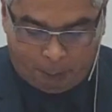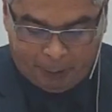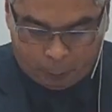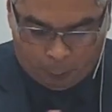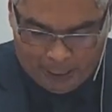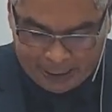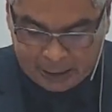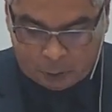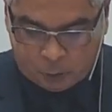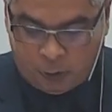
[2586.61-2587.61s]
If you
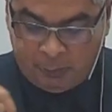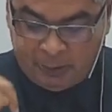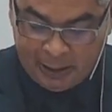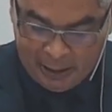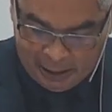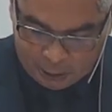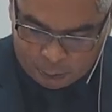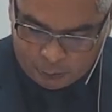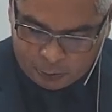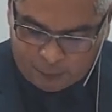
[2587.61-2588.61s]
forever you don't
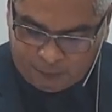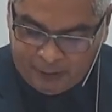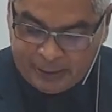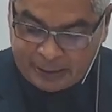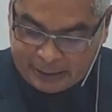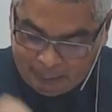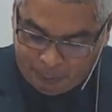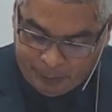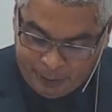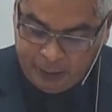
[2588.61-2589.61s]
forgive man their
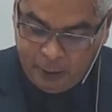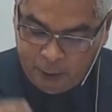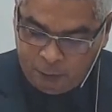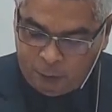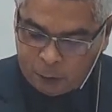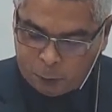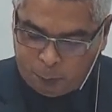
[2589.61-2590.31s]
offenses, then